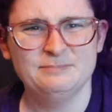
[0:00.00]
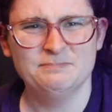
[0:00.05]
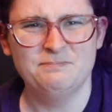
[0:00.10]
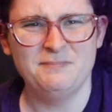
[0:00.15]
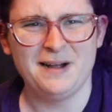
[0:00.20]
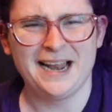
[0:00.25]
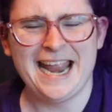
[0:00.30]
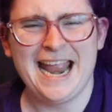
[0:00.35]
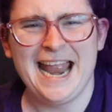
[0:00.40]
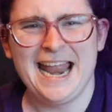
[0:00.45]

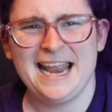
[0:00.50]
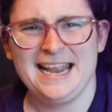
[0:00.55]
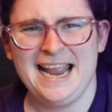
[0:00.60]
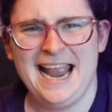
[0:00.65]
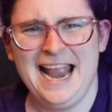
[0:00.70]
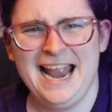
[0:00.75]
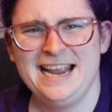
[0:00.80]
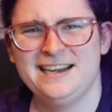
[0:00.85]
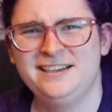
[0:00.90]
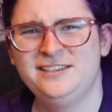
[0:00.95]
my
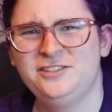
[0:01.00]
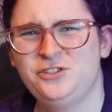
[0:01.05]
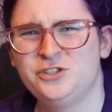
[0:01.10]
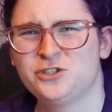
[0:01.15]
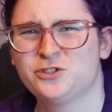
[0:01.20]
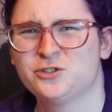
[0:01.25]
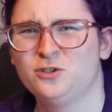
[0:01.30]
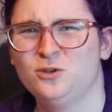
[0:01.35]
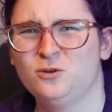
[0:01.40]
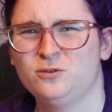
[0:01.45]
head
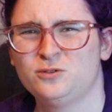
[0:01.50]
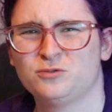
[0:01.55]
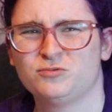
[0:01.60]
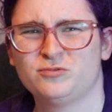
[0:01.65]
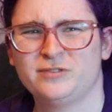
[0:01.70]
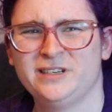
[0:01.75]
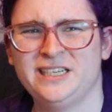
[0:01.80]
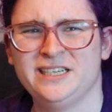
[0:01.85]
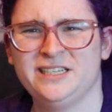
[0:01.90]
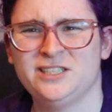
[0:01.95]
just looked
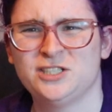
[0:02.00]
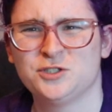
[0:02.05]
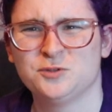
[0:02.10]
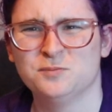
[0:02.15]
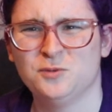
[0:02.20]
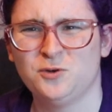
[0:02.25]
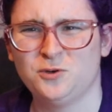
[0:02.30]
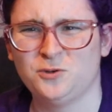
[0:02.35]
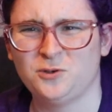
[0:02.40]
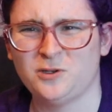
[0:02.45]
really
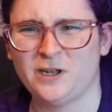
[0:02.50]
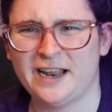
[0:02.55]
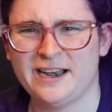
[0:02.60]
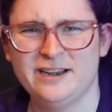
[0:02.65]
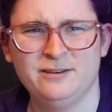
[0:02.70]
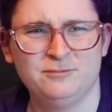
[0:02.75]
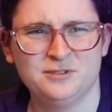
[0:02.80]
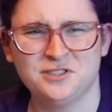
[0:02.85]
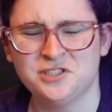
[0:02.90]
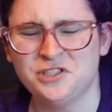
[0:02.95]
small
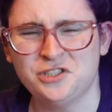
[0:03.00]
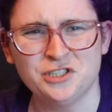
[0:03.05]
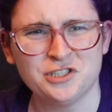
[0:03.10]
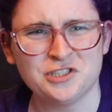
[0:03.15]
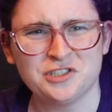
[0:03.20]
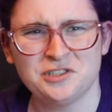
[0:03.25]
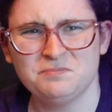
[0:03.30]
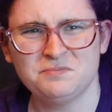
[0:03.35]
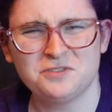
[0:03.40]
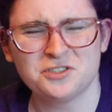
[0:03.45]
and it was
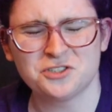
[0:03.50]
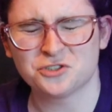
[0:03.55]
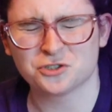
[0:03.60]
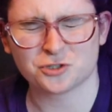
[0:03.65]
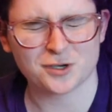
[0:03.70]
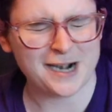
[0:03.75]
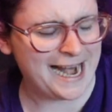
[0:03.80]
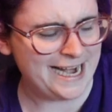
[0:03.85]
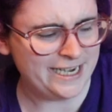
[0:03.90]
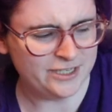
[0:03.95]
just
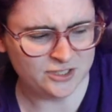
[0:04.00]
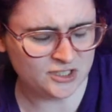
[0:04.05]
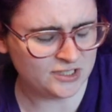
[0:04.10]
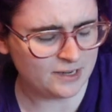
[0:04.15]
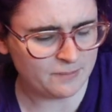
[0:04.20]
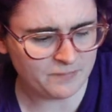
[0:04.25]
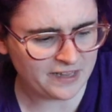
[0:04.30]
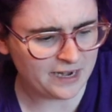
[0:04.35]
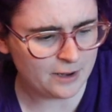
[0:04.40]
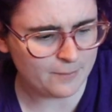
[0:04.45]
strange.
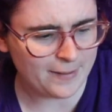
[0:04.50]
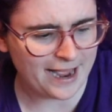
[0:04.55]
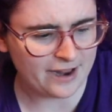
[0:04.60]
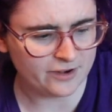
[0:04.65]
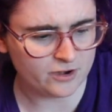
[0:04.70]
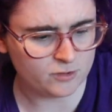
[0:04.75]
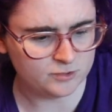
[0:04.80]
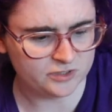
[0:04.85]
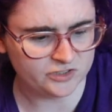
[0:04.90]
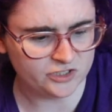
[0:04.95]
Something
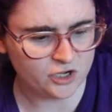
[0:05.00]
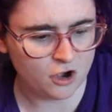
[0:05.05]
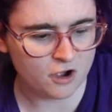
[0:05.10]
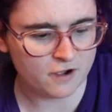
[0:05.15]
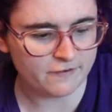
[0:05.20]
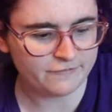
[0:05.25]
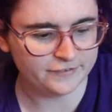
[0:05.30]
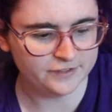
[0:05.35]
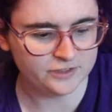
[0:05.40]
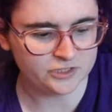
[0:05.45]
about it was
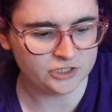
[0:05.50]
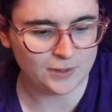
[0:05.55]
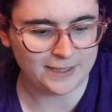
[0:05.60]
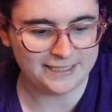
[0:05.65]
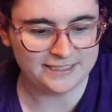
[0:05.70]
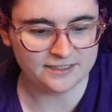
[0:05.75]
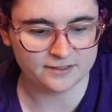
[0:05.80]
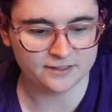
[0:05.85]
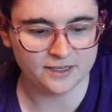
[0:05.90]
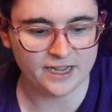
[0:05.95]
off and so
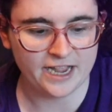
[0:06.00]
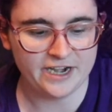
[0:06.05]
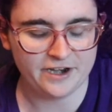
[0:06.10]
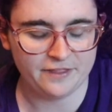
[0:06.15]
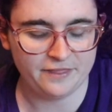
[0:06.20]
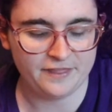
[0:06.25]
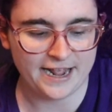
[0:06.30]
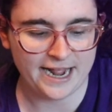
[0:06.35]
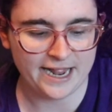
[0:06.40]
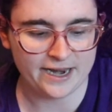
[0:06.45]
I
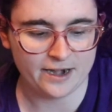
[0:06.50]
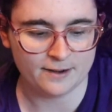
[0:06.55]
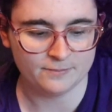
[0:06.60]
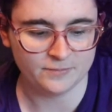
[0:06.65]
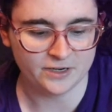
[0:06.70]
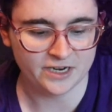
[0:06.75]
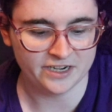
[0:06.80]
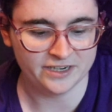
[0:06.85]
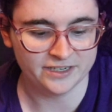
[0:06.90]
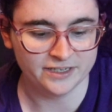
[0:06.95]
decided that
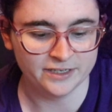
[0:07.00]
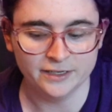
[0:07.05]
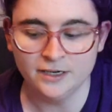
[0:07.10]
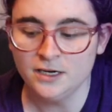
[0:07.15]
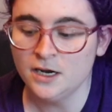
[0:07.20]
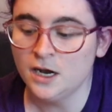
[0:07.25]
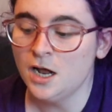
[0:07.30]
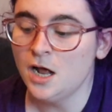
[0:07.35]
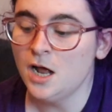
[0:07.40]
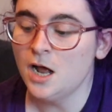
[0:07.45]
I'm gonna
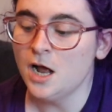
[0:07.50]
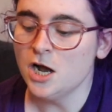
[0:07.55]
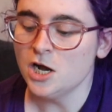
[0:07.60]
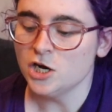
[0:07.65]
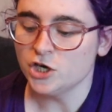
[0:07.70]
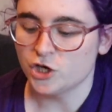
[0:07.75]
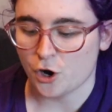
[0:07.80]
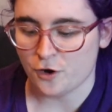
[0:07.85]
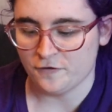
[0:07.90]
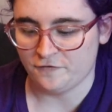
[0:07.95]

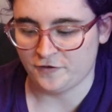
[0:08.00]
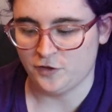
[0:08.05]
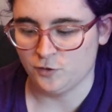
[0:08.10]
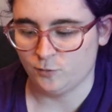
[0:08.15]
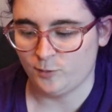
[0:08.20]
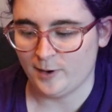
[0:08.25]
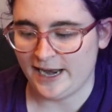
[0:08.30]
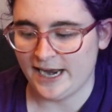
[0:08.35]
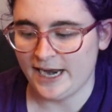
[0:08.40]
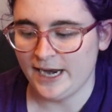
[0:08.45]
go for
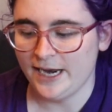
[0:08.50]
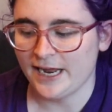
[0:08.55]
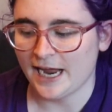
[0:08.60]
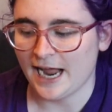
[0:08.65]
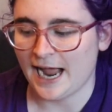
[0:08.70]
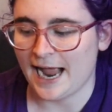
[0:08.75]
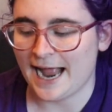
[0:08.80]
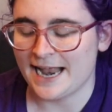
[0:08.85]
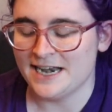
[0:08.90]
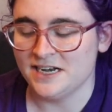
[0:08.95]
the wig.
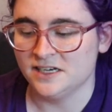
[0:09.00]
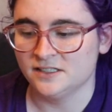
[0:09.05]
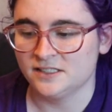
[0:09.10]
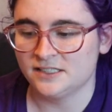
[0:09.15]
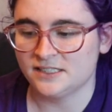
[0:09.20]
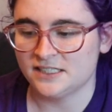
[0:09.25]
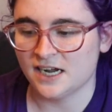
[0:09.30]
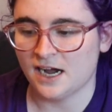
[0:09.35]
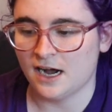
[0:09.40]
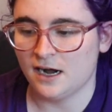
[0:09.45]
And
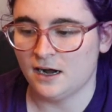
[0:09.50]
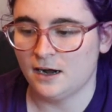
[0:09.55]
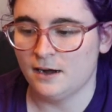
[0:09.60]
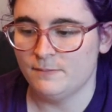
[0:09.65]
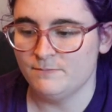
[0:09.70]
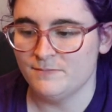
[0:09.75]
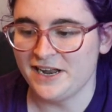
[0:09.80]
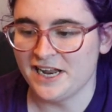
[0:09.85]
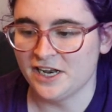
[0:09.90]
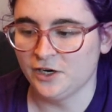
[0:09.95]

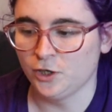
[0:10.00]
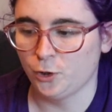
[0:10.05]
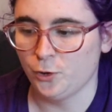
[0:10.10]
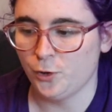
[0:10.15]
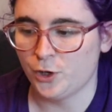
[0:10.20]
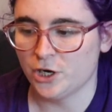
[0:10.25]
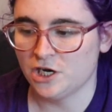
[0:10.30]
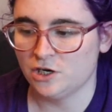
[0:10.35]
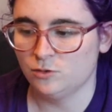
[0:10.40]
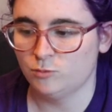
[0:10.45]
uh, me and
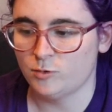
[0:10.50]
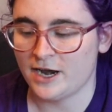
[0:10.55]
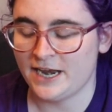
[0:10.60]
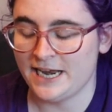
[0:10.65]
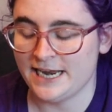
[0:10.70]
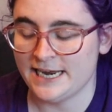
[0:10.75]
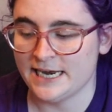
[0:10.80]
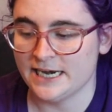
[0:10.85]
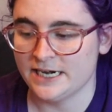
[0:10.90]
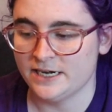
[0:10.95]
Luca
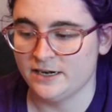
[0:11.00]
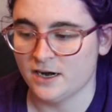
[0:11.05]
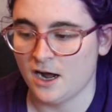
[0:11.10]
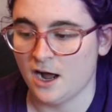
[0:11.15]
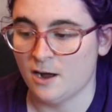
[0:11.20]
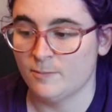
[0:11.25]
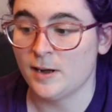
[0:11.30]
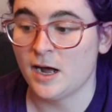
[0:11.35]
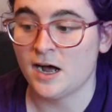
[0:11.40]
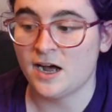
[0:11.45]
went in
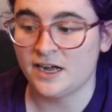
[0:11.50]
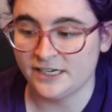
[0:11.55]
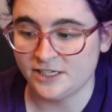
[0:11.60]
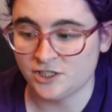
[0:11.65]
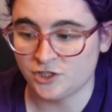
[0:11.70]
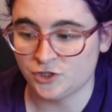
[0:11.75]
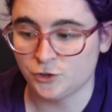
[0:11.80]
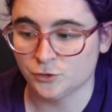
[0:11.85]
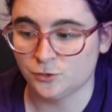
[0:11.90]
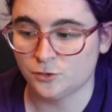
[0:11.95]
a party
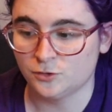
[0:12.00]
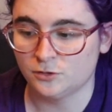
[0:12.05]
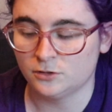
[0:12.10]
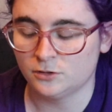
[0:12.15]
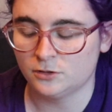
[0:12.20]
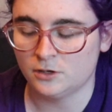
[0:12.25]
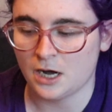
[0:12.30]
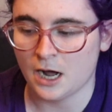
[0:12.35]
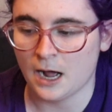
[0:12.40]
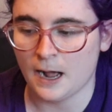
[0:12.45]

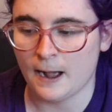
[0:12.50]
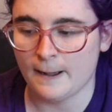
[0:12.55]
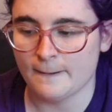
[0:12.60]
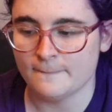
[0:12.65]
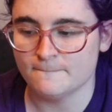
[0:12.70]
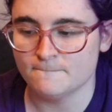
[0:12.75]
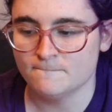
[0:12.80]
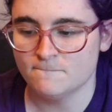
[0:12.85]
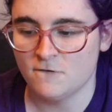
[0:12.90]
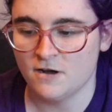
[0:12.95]
store
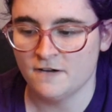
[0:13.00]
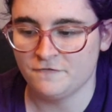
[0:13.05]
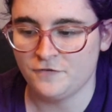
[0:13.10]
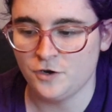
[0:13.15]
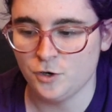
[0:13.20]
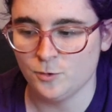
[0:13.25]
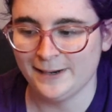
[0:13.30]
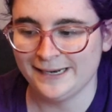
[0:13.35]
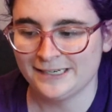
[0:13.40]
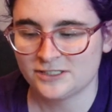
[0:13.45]
um, a
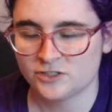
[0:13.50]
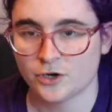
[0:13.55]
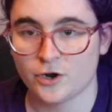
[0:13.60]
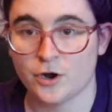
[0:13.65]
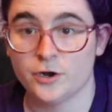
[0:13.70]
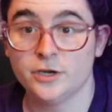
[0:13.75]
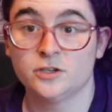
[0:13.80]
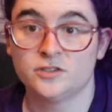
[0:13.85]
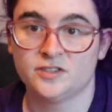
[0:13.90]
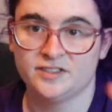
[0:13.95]
few weeks
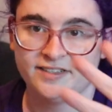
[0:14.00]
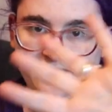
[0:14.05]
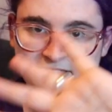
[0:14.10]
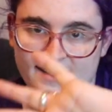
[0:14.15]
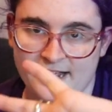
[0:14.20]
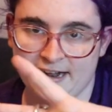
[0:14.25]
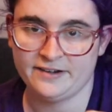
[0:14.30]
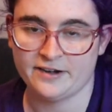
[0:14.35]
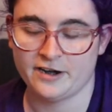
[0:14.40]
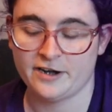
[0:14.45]
ago, you'll see
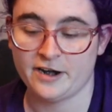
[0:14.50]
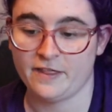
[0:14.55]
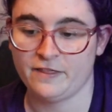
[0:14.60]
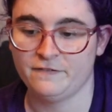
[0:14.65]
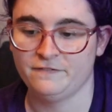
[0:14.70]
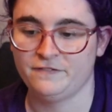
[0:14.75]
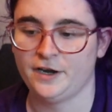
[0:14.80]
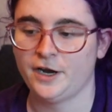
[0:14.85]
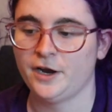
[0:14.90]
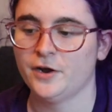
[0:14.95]
that in
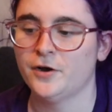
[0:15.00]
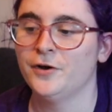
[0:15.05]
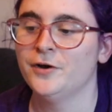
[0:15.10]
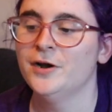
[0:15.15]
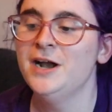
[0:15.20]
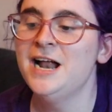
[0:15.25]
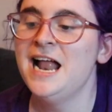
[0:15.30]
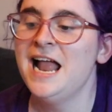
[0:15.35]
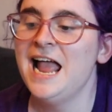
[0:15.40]
another video,